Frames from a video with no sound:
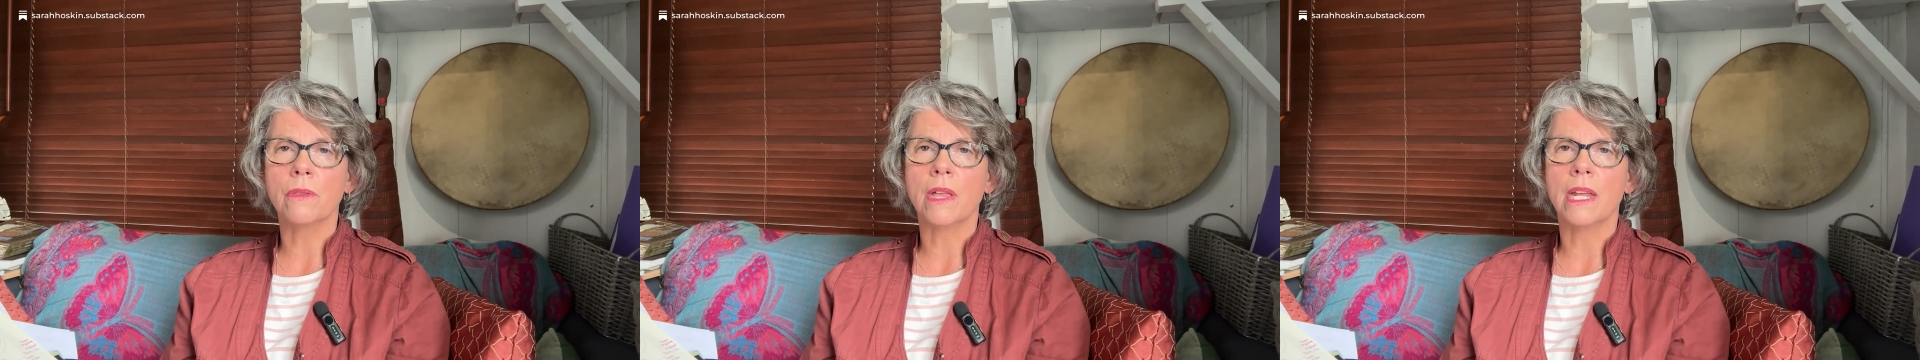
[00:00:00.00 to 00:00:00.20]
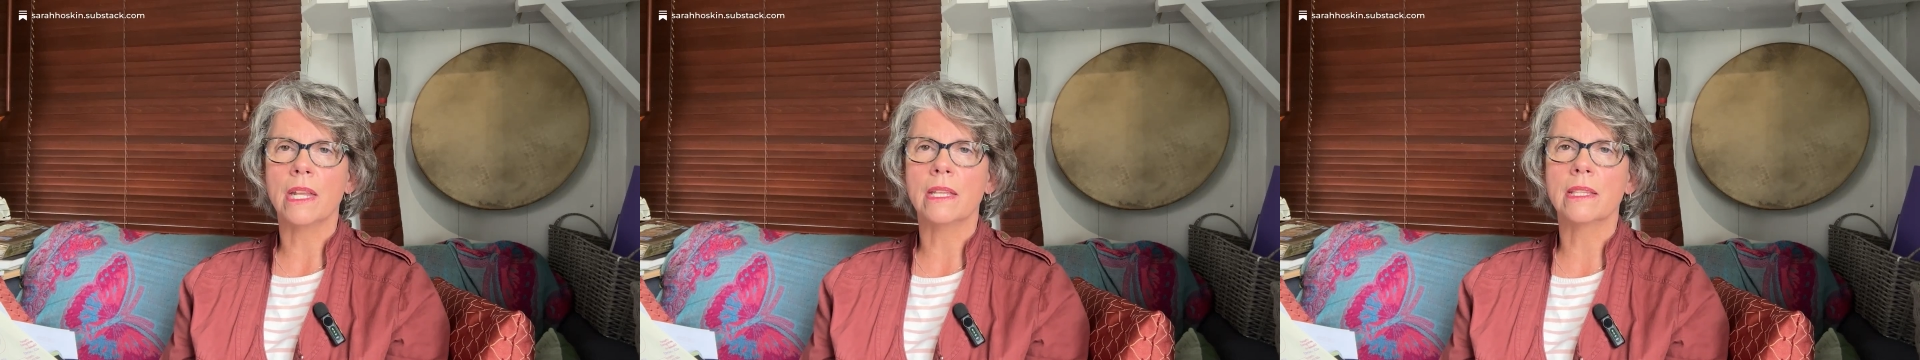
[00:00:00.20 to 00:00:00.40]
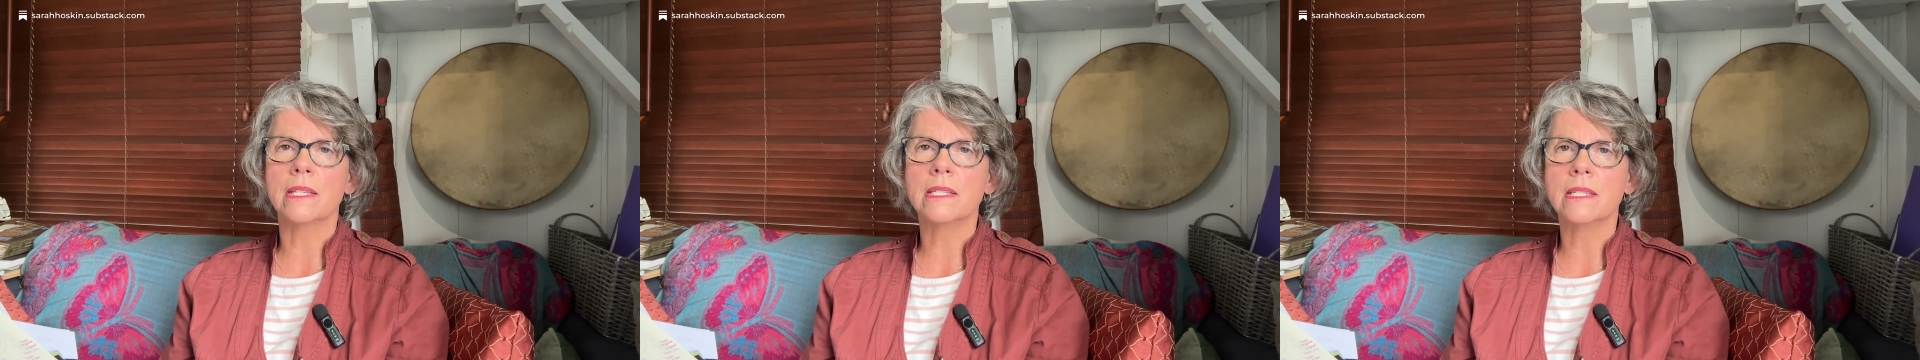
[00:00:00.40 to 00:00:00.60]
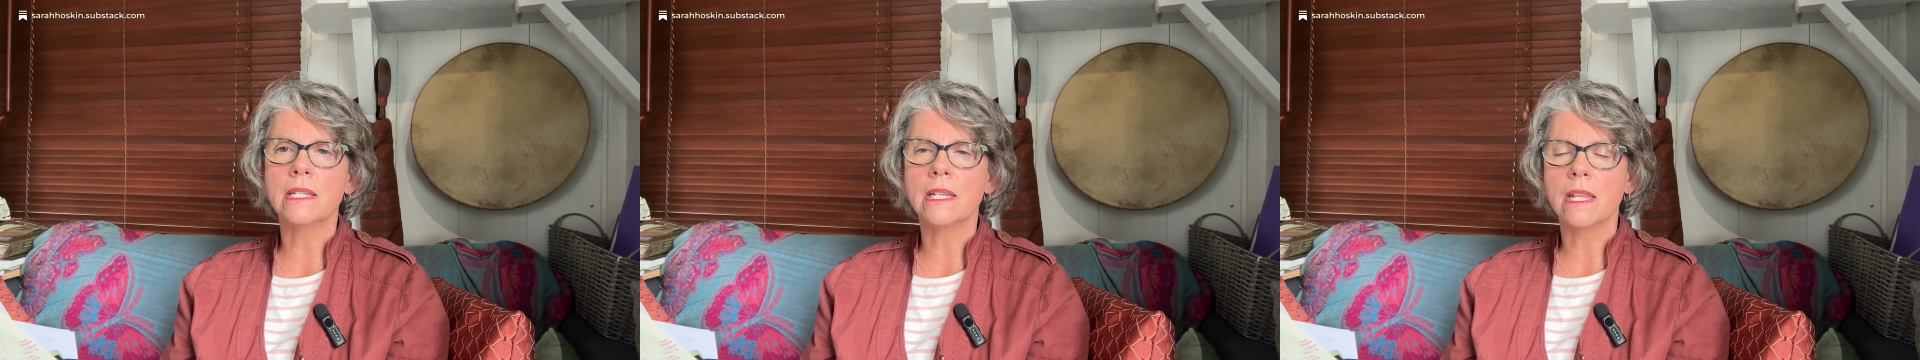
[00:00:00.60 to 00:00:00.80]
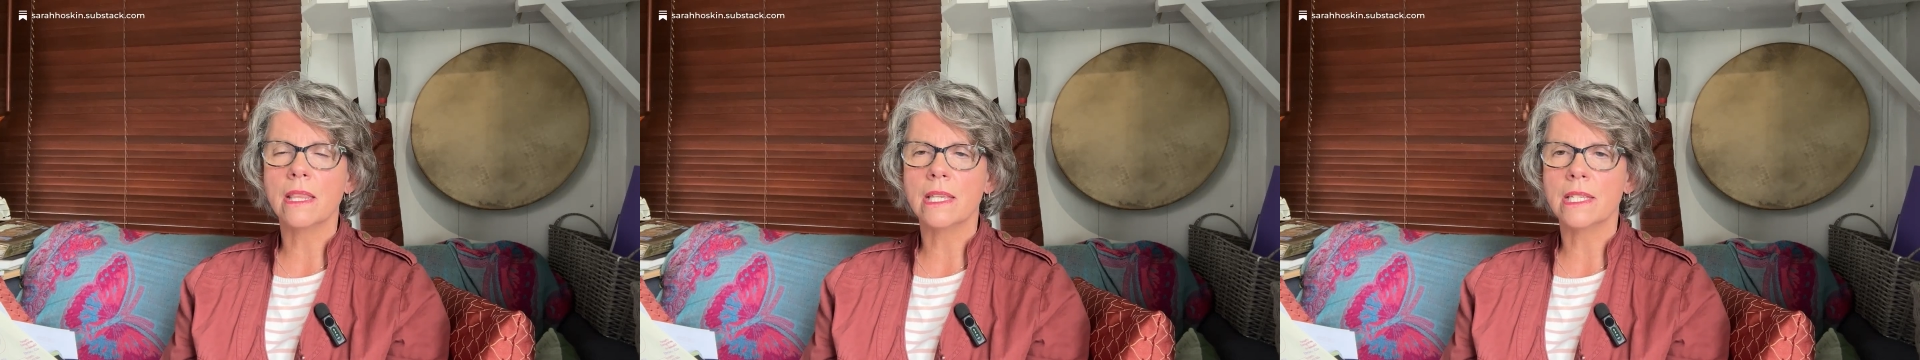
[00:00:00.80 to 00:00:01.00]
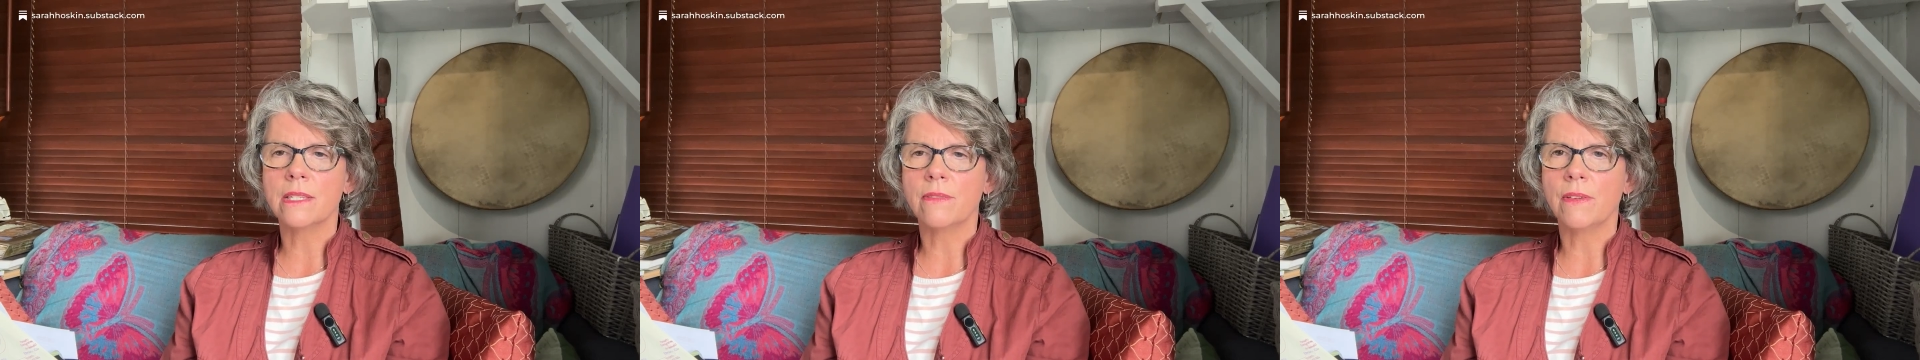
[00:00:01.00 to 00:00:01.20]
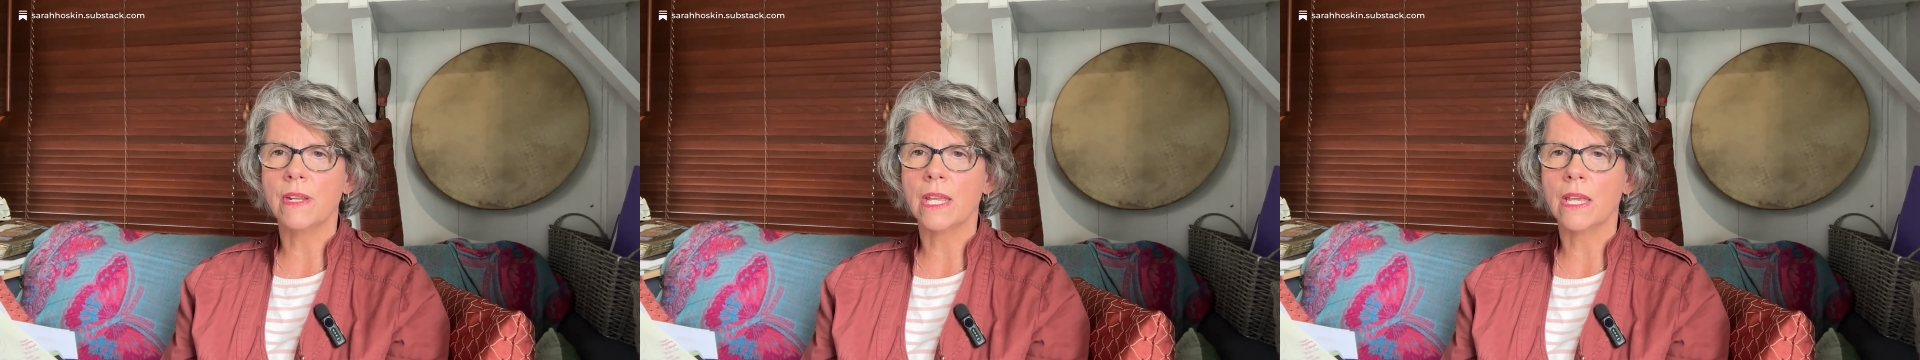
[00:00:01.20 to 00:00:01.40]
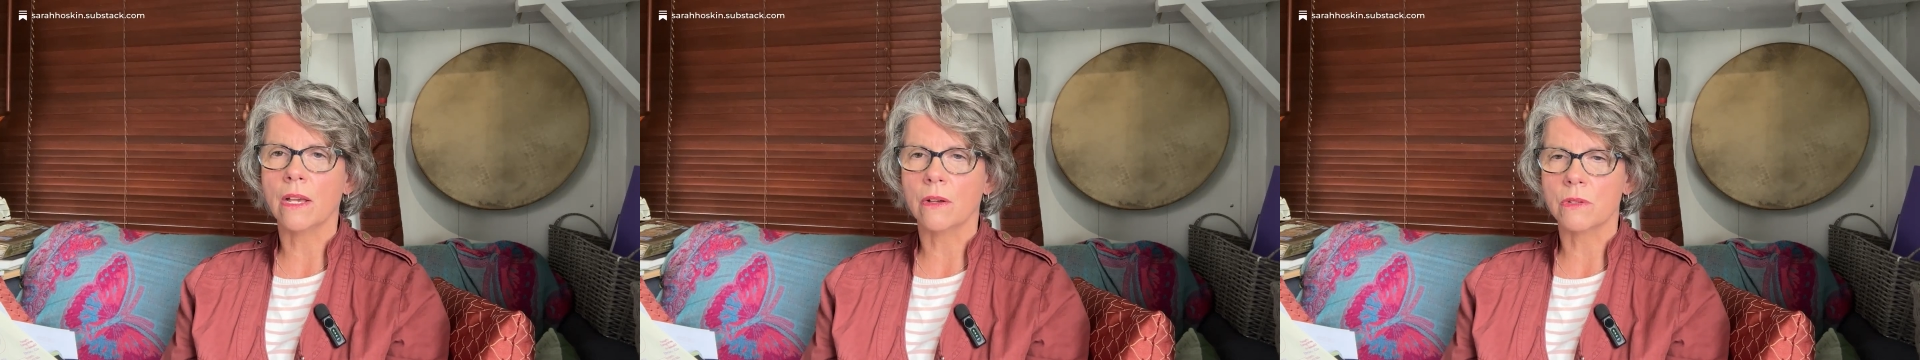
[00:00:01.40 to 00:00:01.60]
that in listening to these
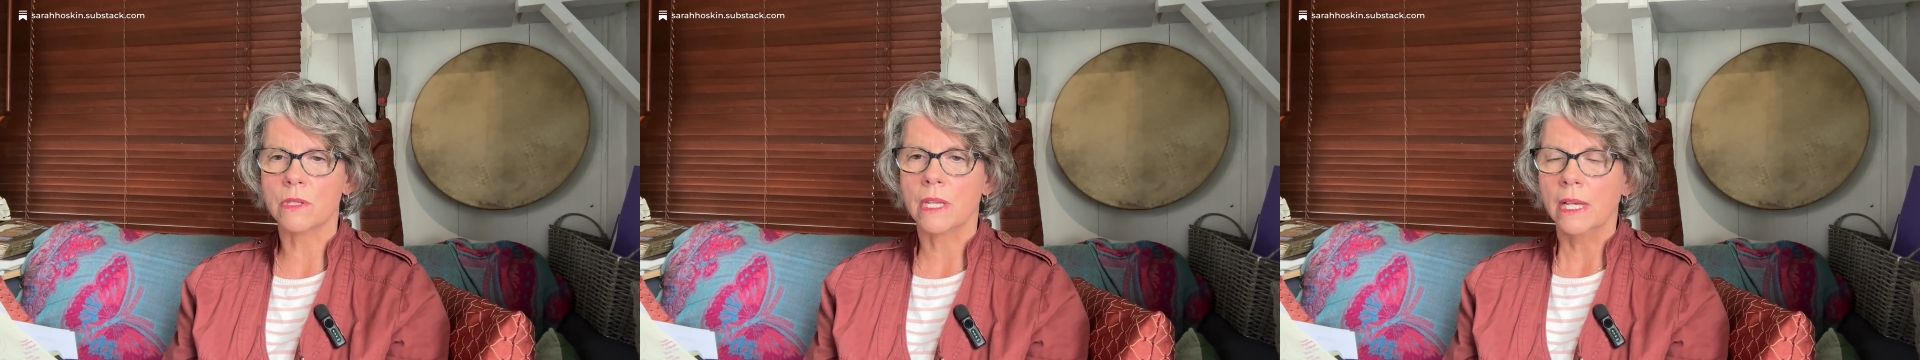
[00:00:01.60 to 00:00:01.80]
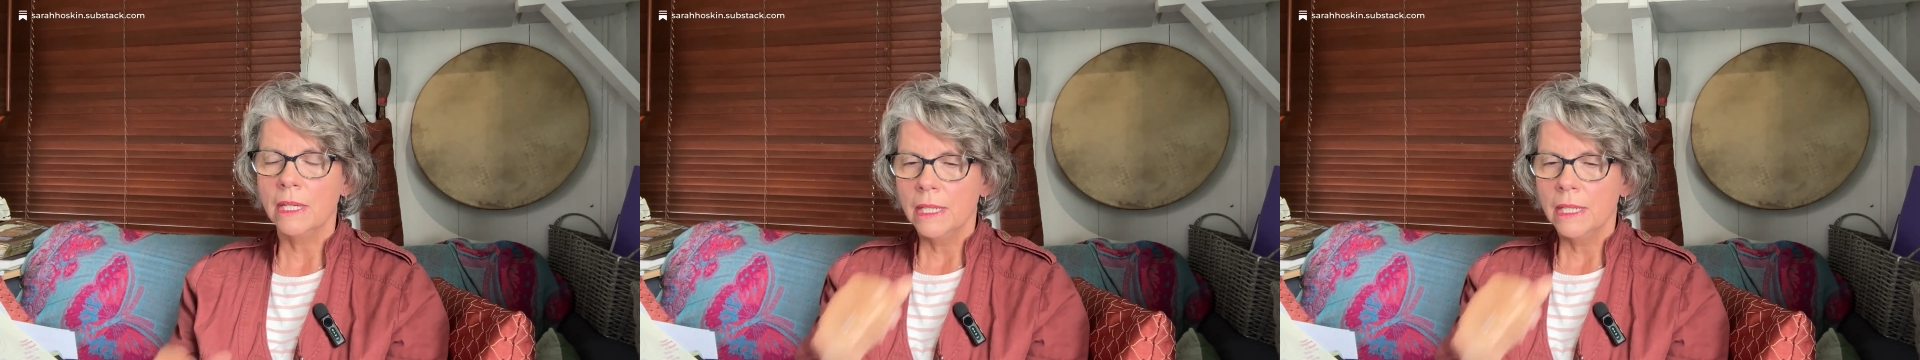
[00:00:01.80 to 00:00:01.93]
videos,